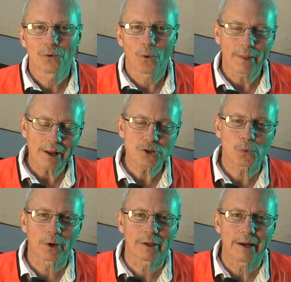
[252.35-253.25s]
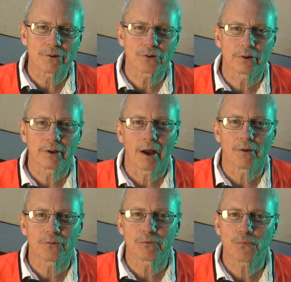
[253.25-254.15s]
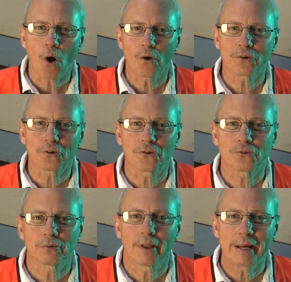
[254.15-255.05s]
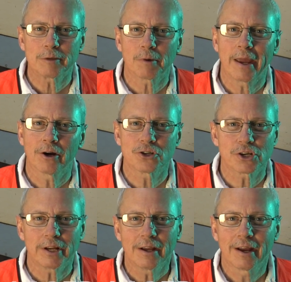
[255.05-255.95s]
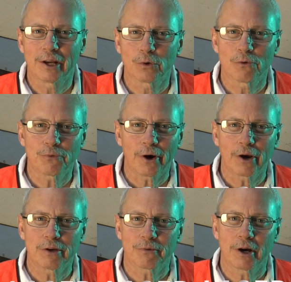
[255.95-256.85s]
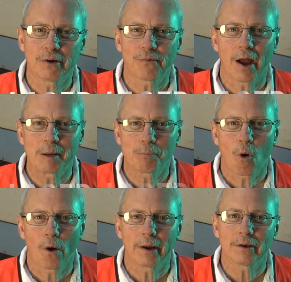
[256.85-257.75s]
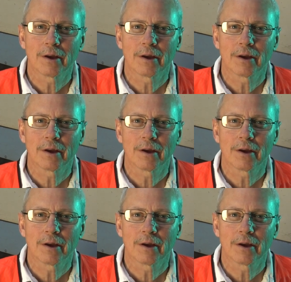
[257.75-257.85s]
Well, that's what a laser does. It focuses light energy into a very fine point,